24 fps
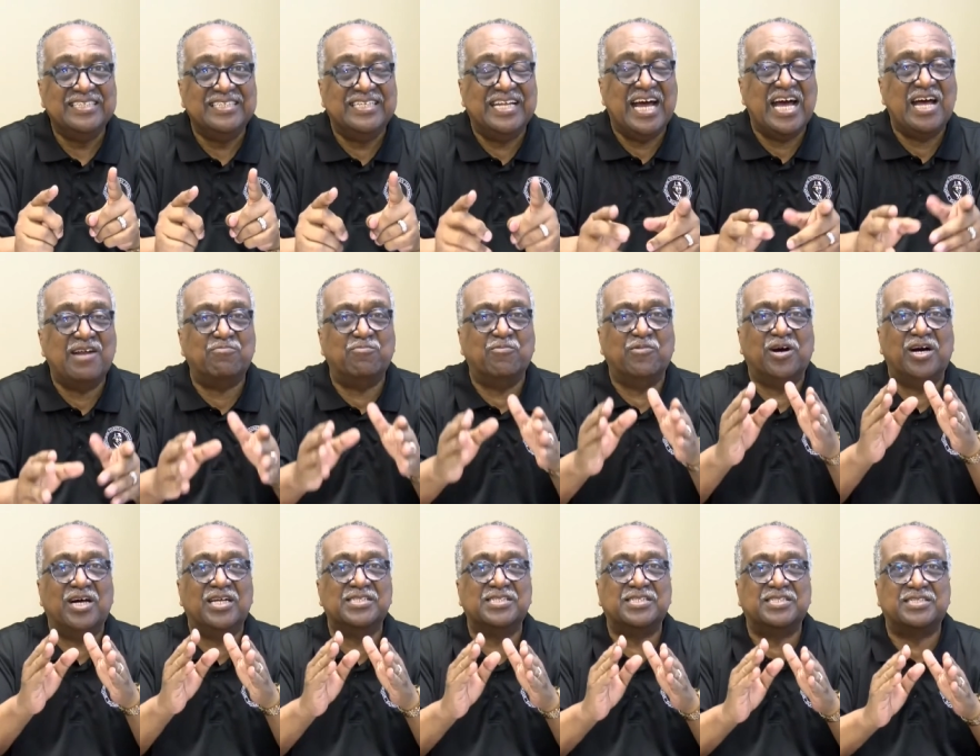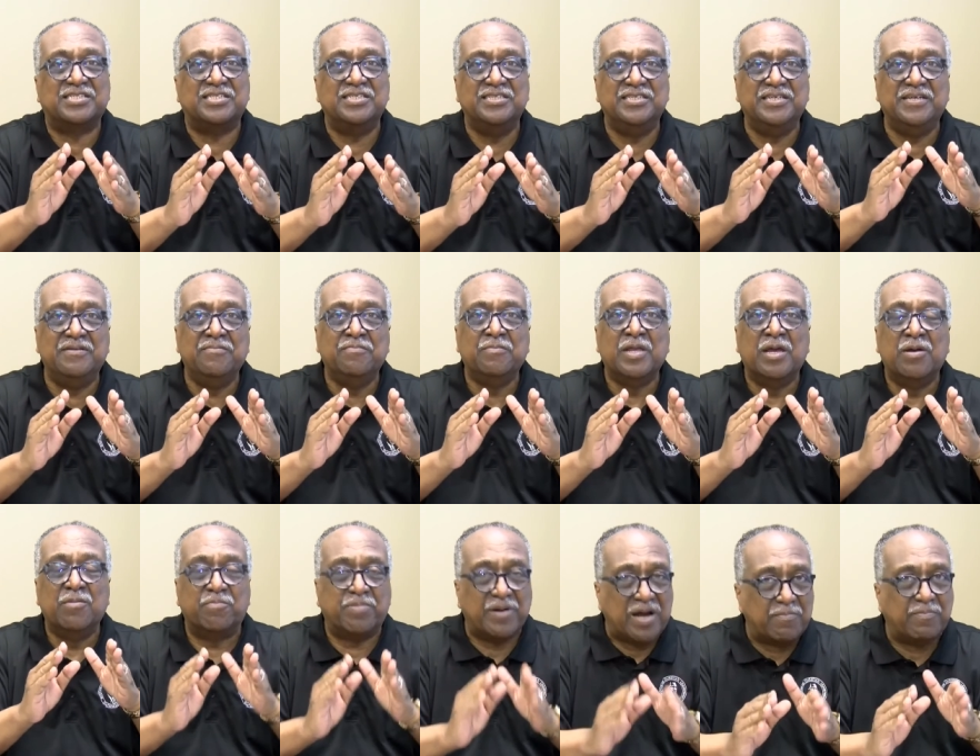That was the
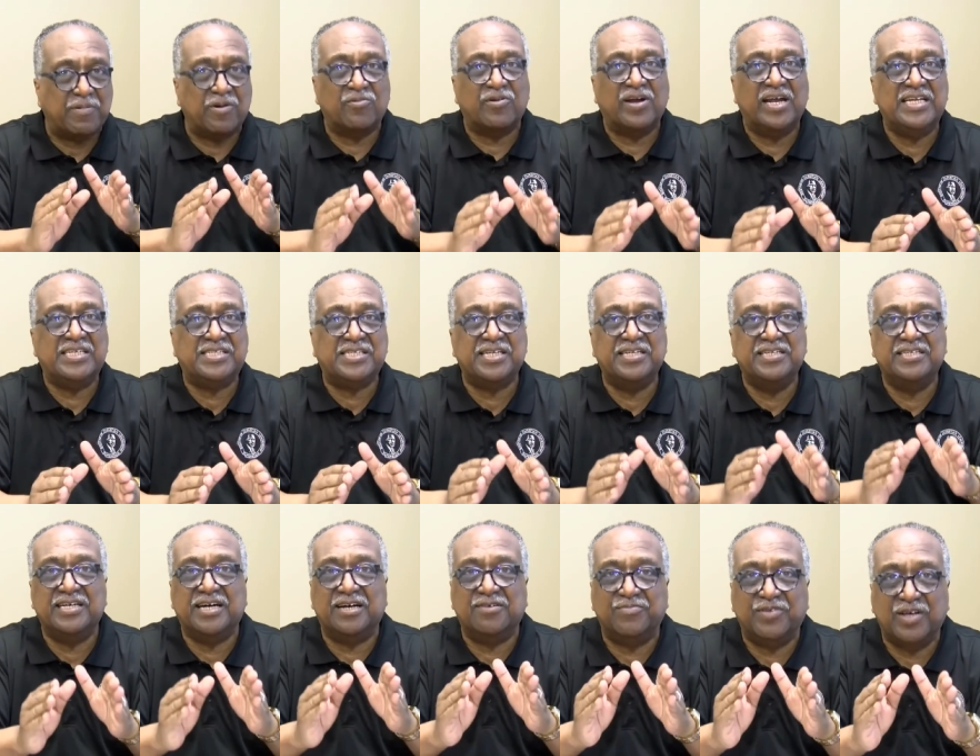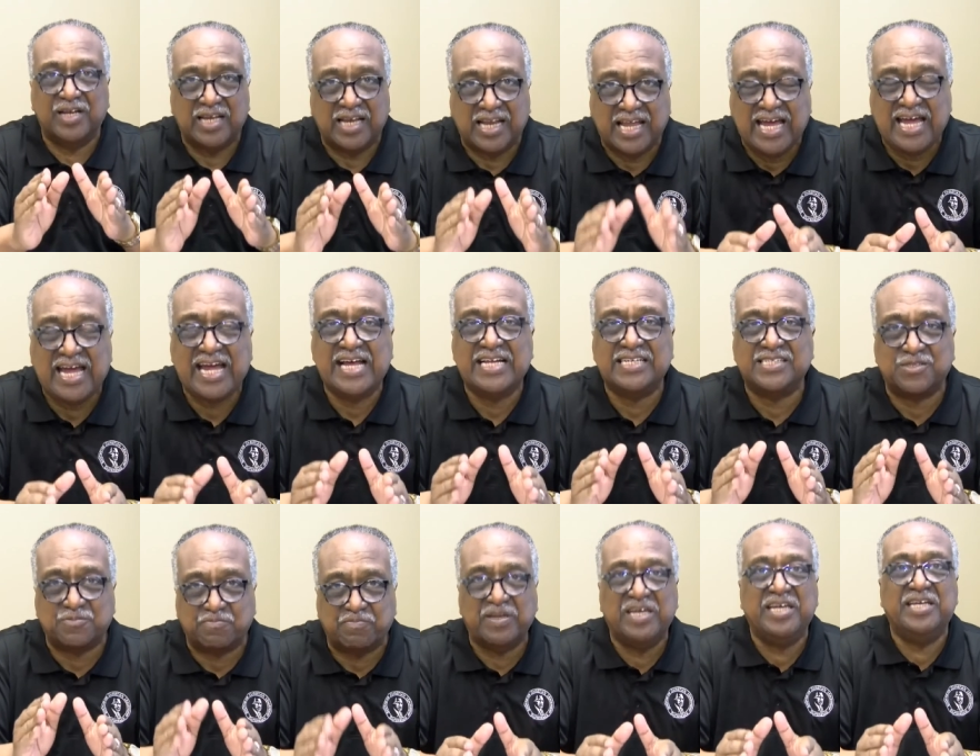preparation of the
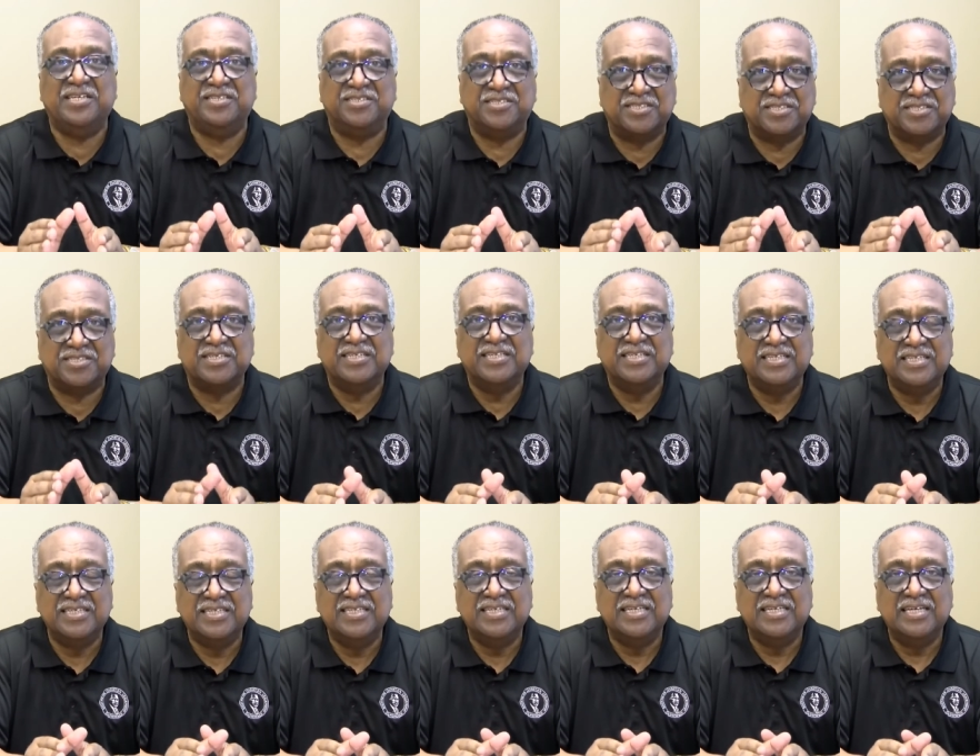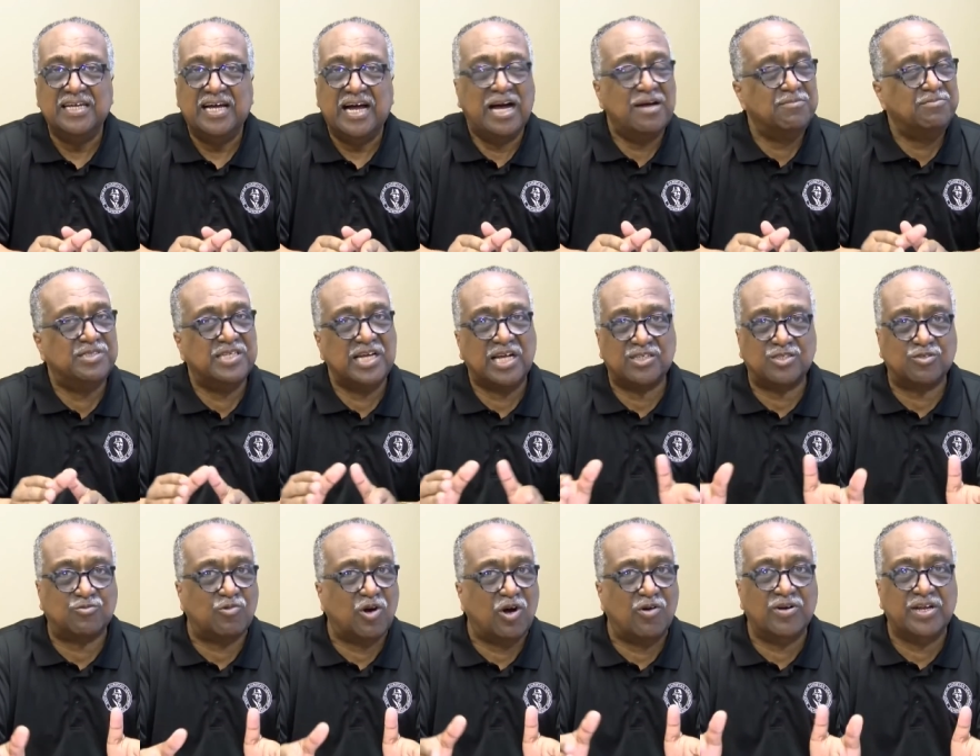last speech. I'm
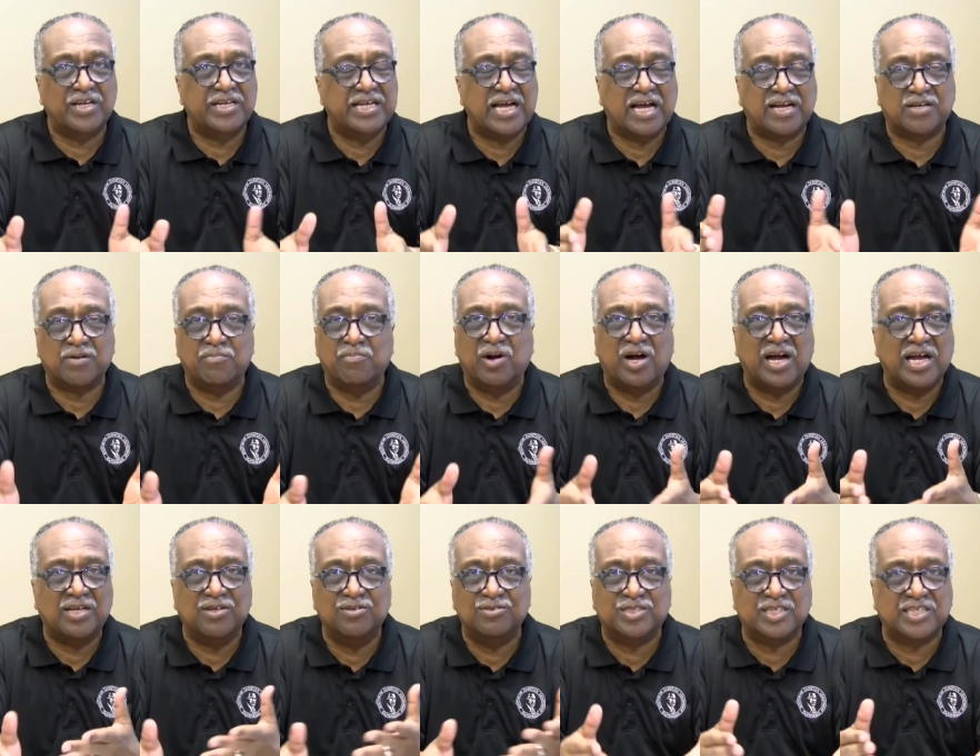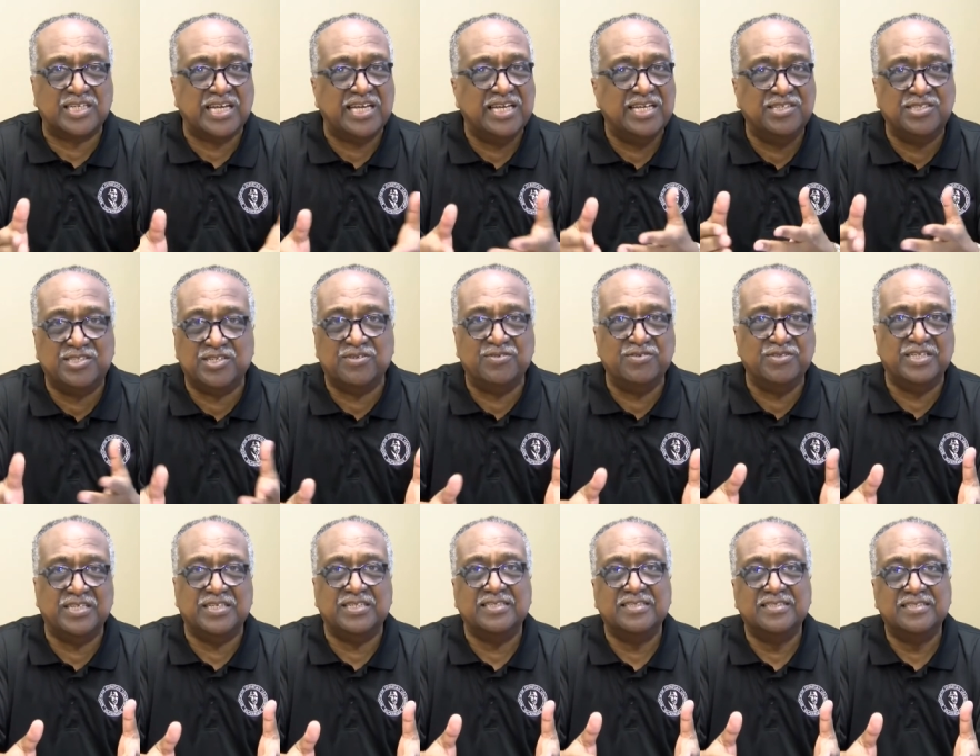just quoting Doctor Martin Luther King
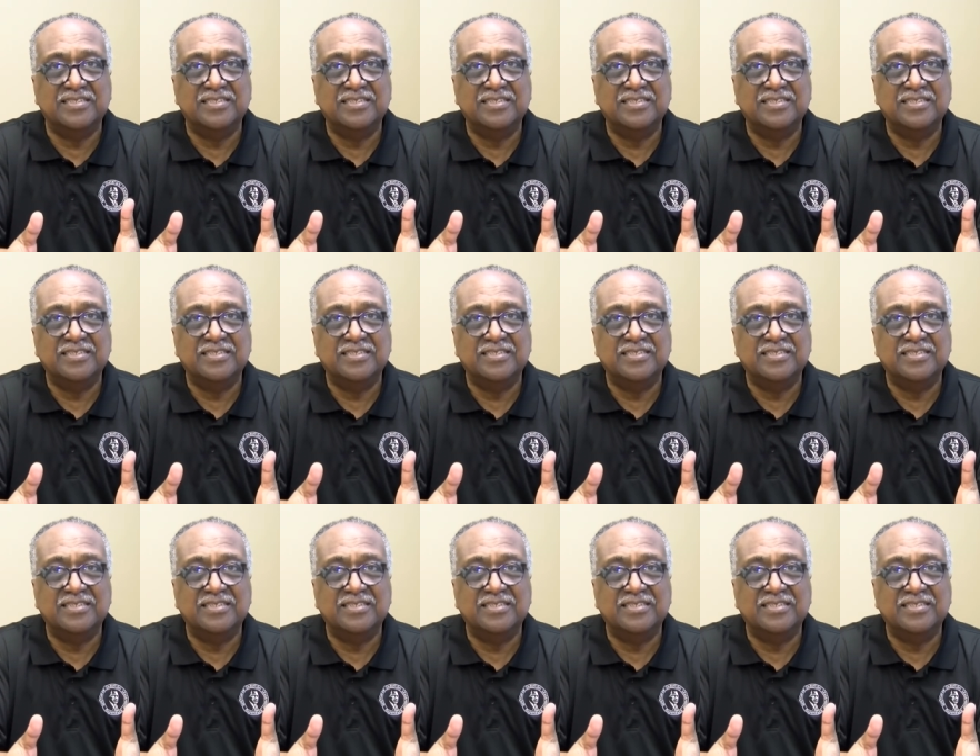Junior